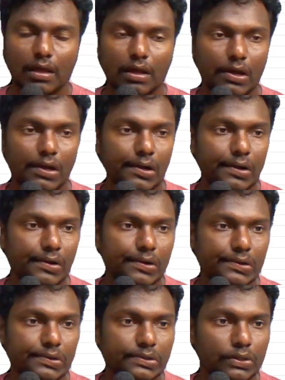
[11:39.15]

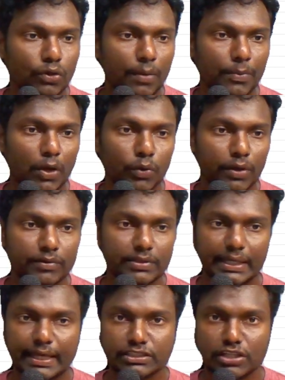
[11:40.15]
No, I'm not working with
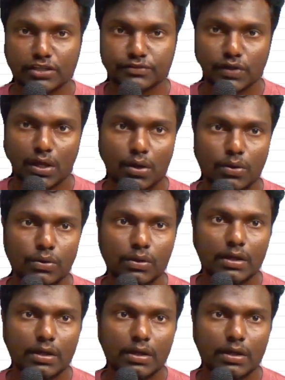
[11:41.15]
any agent as of now.